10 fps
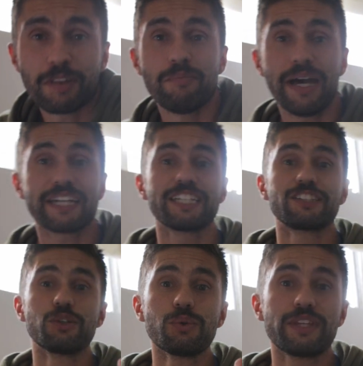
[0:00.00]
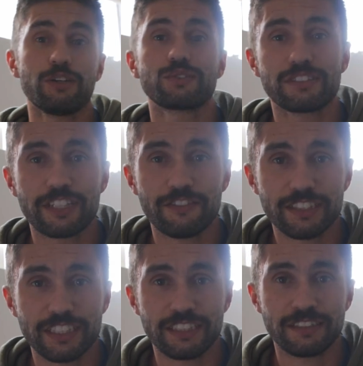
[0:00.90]
Back in
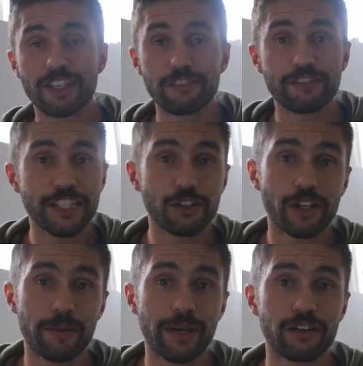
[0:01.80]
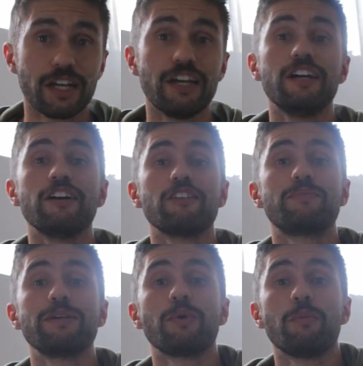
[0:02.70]
2017, a video came out of
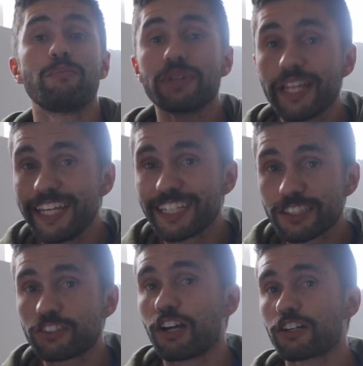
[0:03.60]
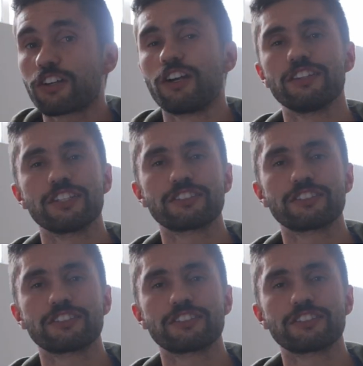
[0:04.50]
people playing soccer on the